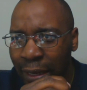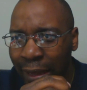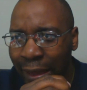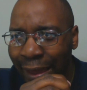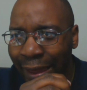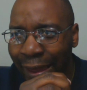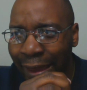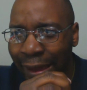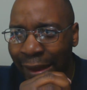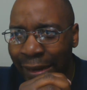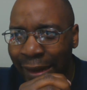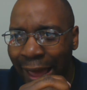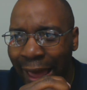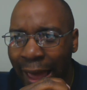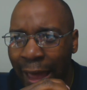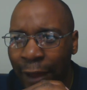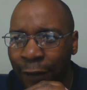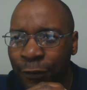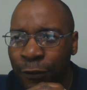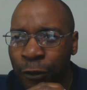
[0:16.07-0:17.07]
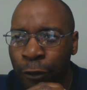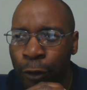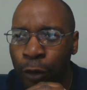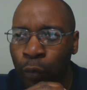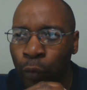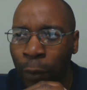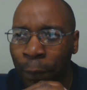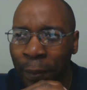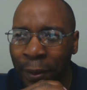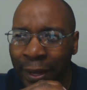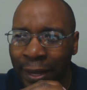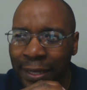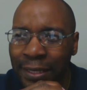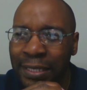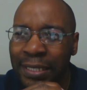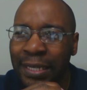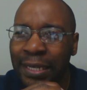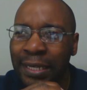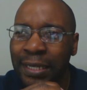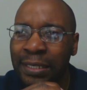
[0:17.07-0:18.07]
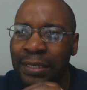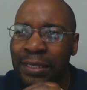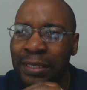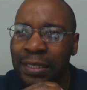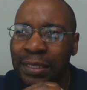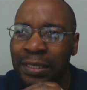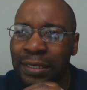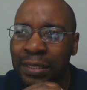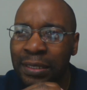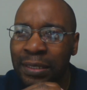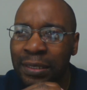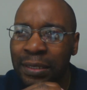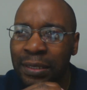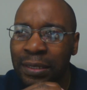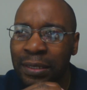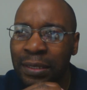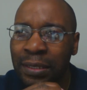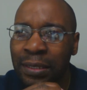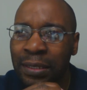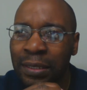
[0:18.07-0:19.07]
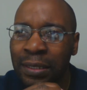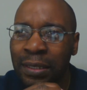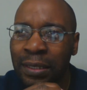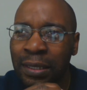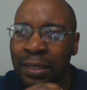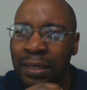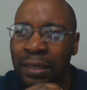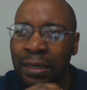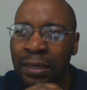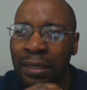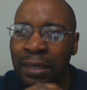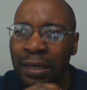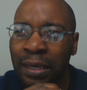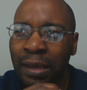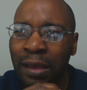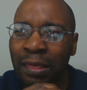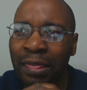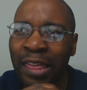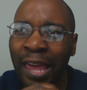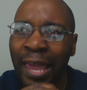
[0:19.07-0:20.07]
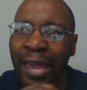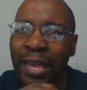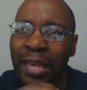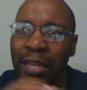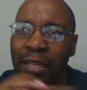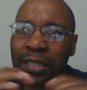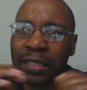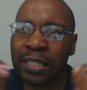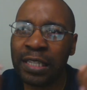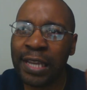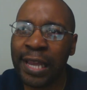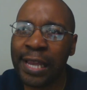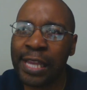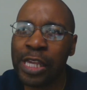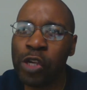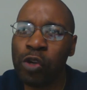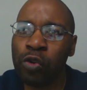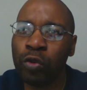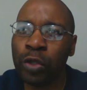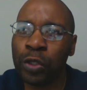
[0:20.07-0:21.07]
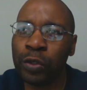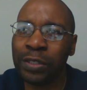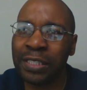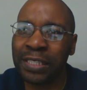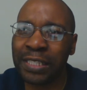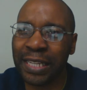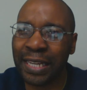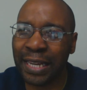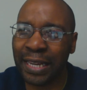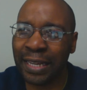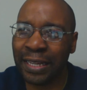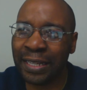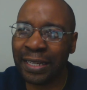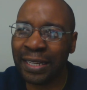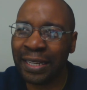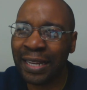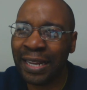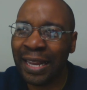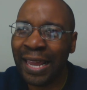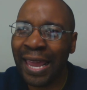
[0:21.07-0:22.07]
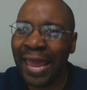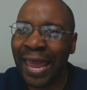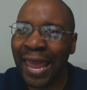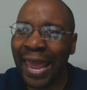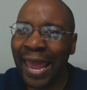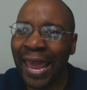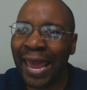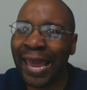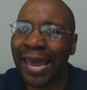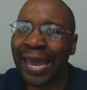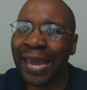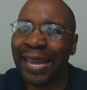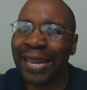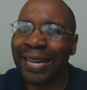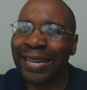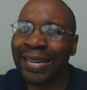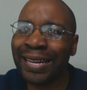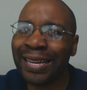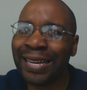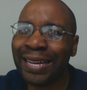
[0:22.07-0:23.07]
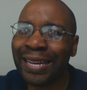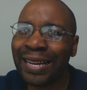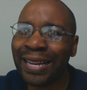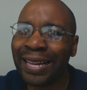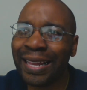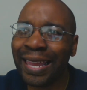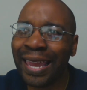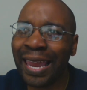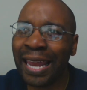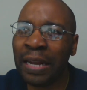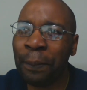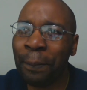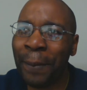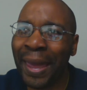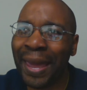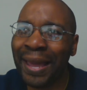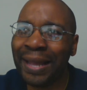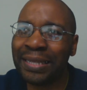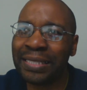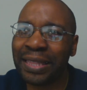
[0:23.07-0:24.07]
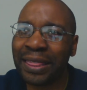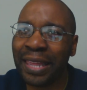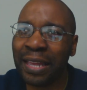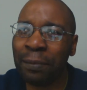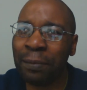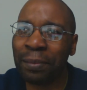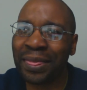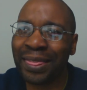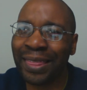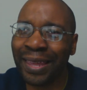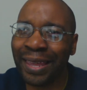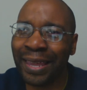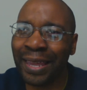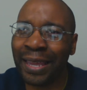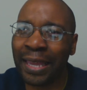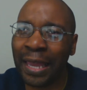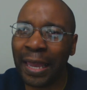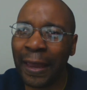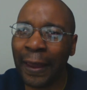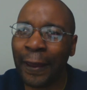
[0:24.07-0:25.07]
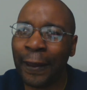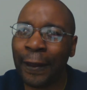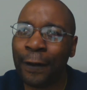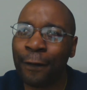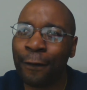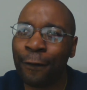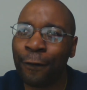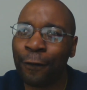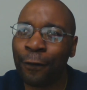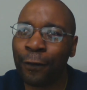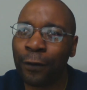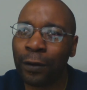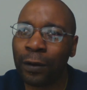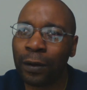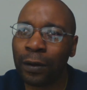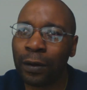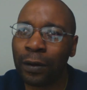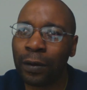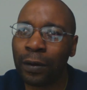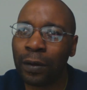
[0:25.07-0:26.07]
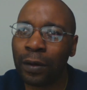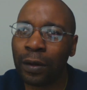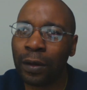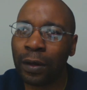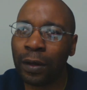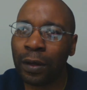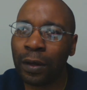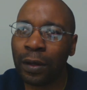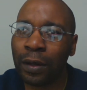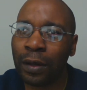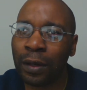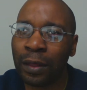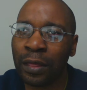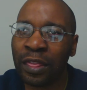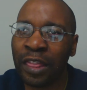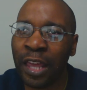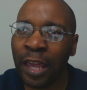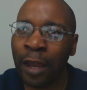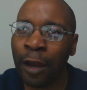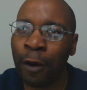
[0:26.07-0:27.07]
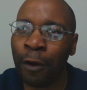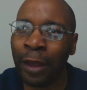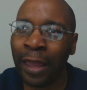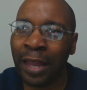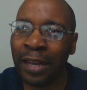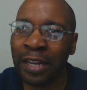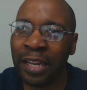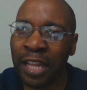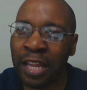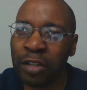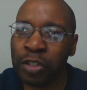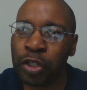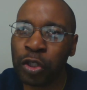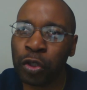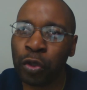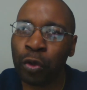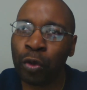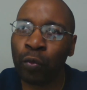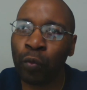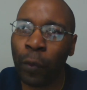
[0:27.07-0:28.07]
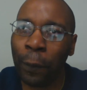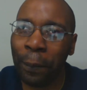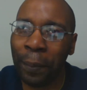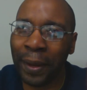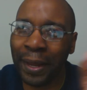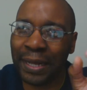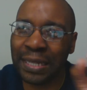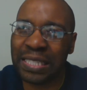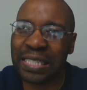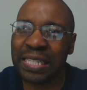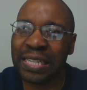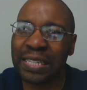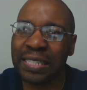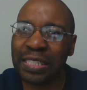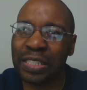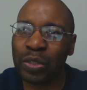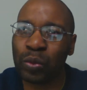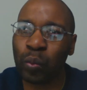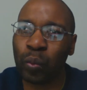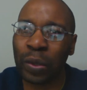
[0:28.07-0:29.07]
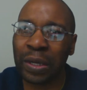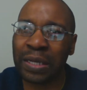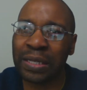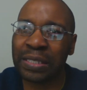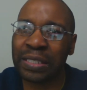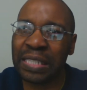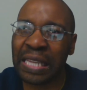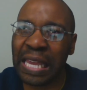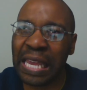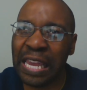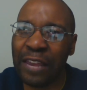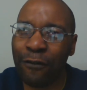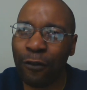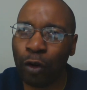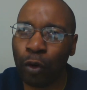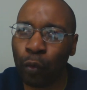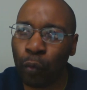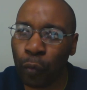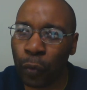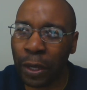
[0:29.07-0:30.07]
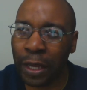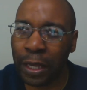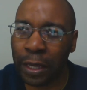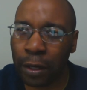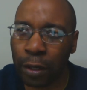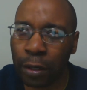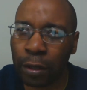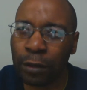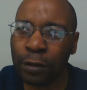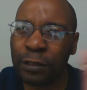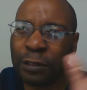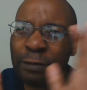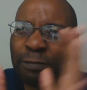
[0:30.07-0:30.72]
and after repentance, they continue to sin, and it makes them think if their initial repentance was even real